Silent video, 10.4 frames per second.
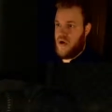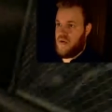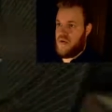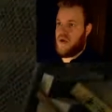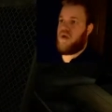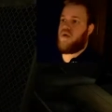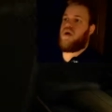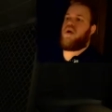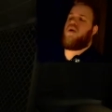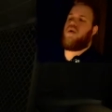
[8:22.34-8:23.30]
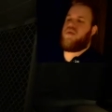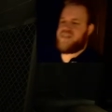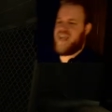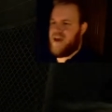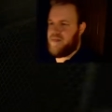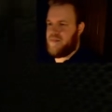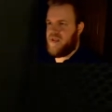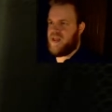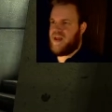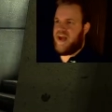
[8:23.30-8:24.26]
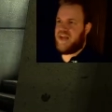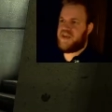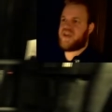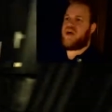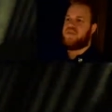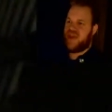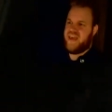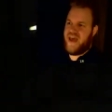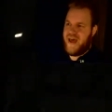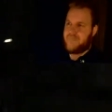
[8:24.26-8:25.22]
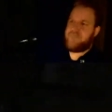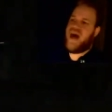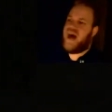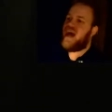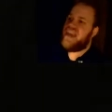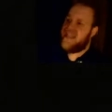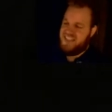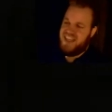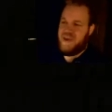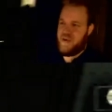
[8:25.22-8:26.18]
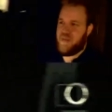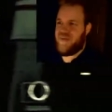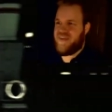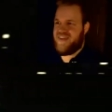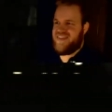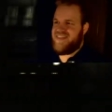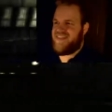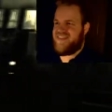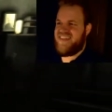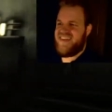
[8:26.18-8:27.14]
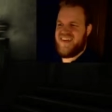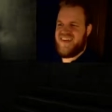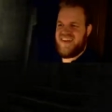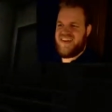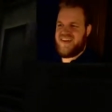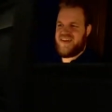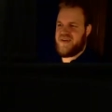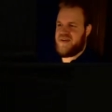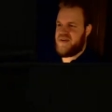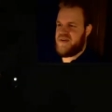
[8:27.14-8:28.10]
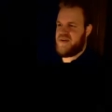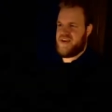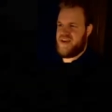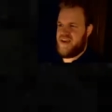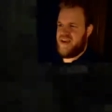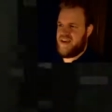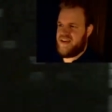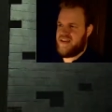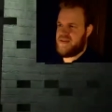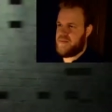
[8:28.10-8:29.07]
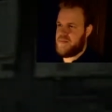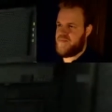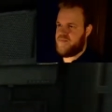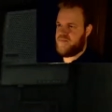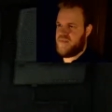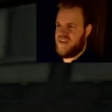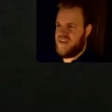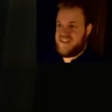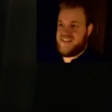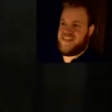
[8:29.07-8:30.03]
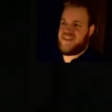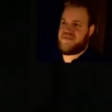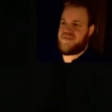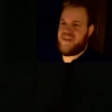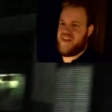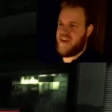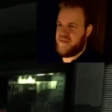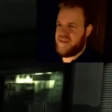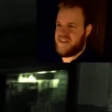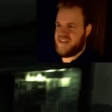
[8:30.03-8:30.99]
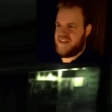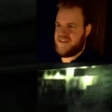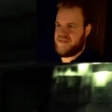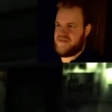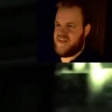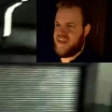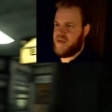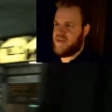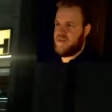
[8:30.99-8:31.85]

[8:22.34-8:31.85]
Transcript: Oh, oh, oh, damn! I took out the guy behind him. Okay. This is such a fun game. This is such a fun game.